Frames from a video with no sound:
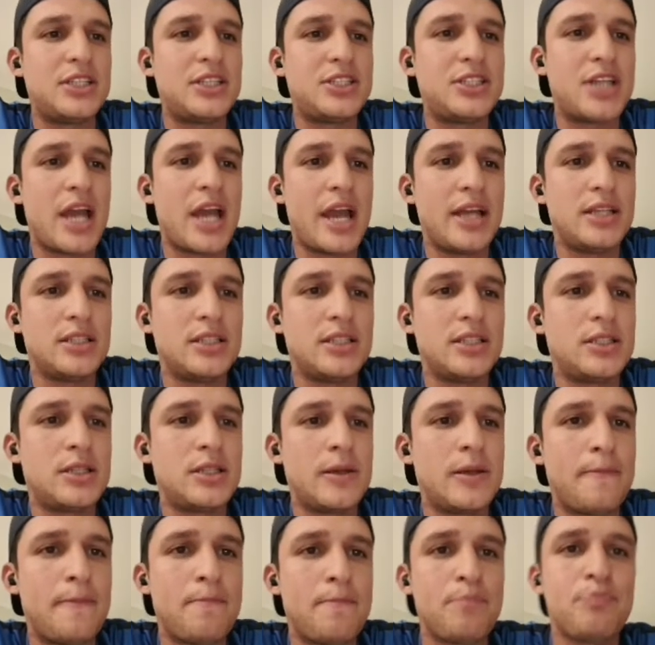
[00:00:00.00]

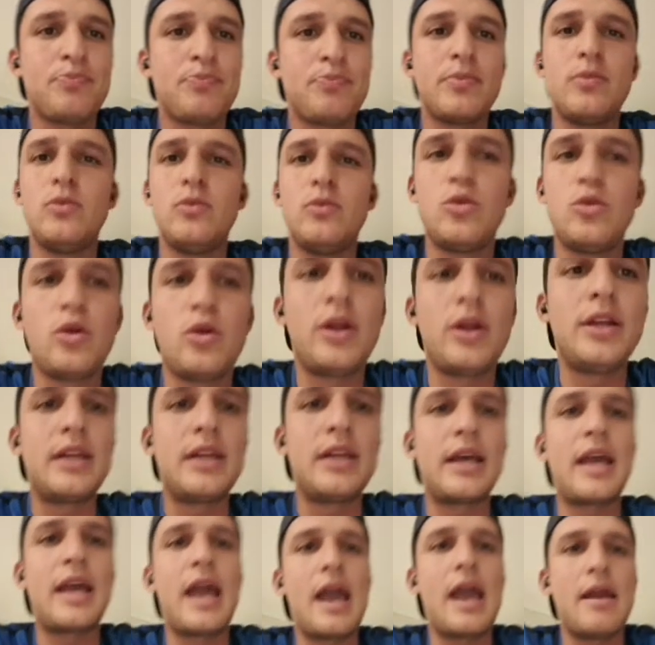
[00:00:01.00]
change during
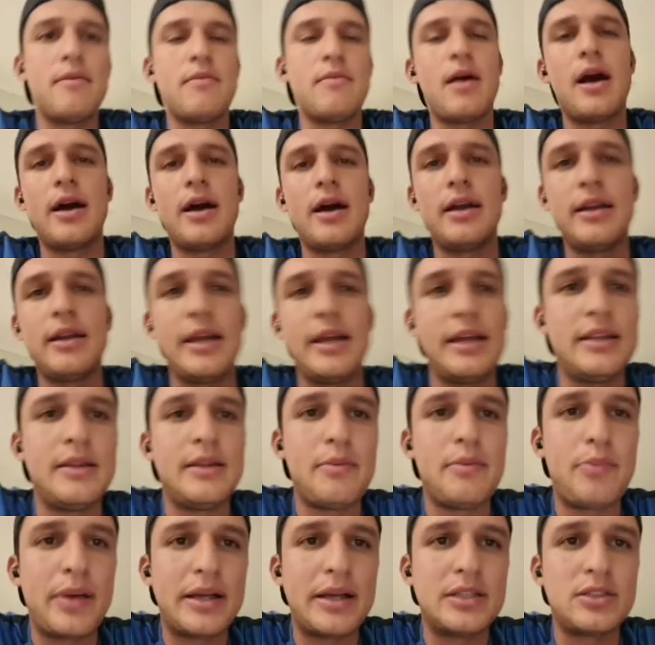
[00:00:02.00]
the game and it
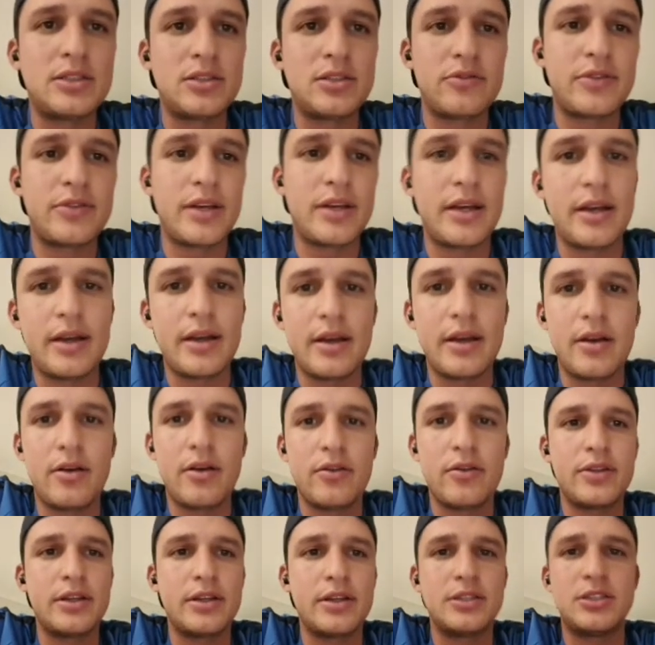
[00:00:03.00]
depends of
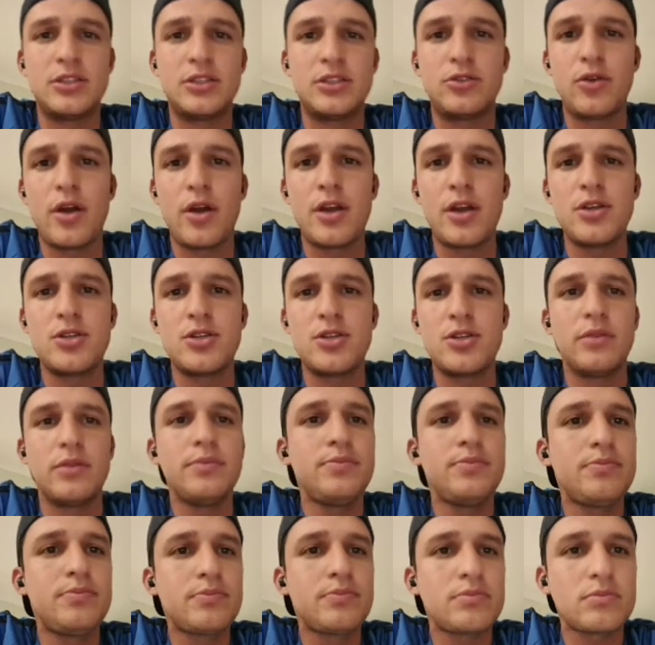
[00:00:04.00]
the
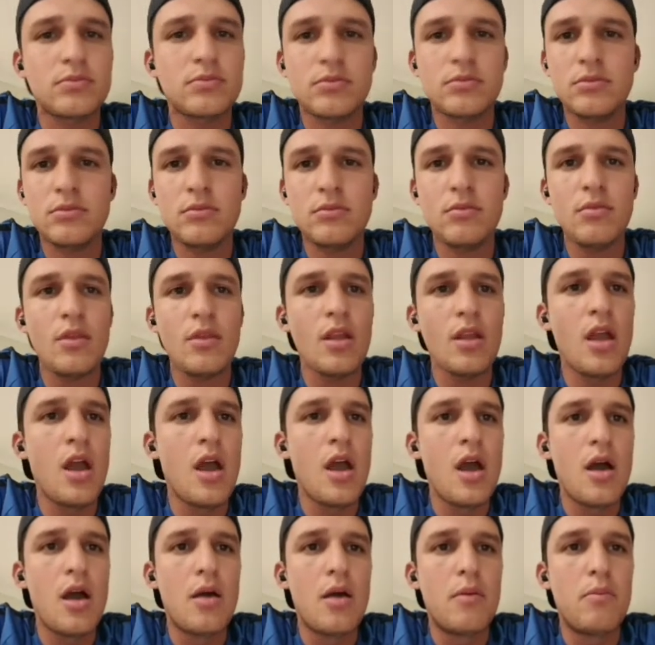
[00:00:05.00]
situation.
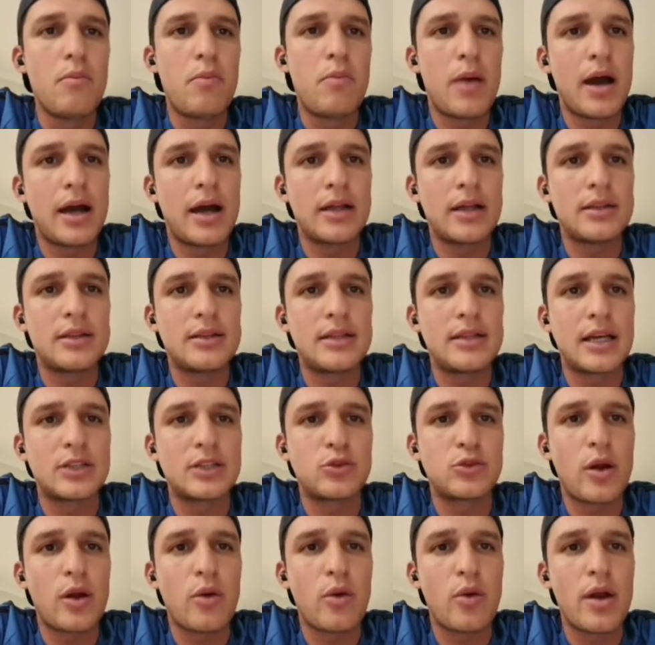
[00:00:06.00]
But
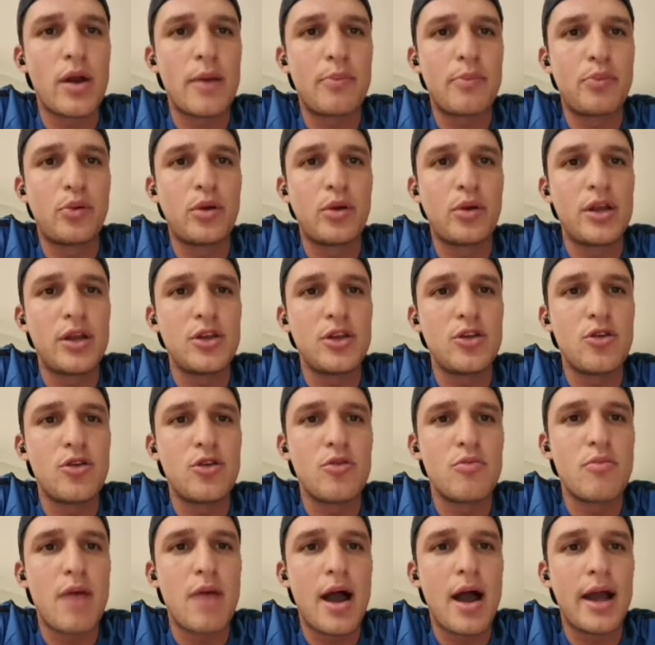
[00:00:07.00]
that's what I want to put in
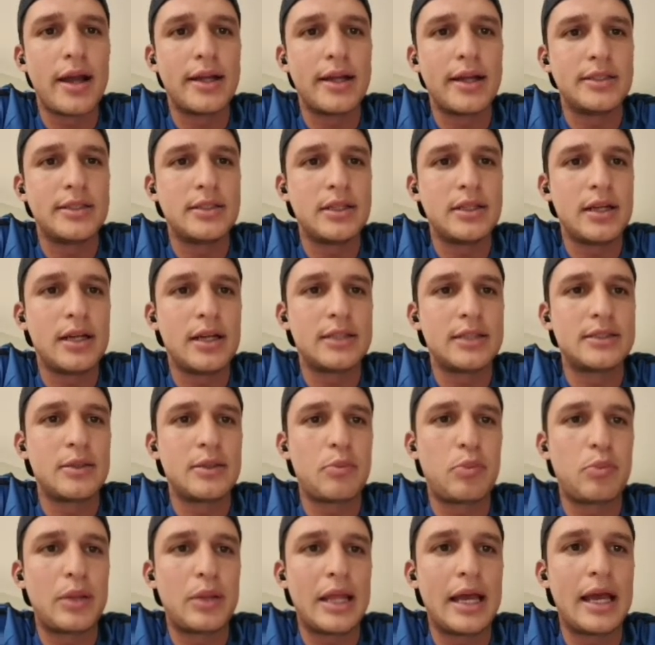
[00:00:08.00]
your mind as a
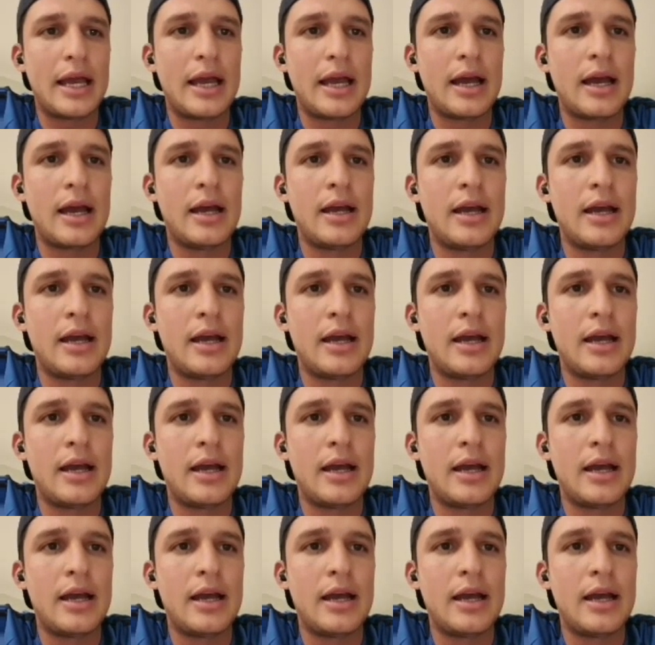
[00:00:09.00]
player,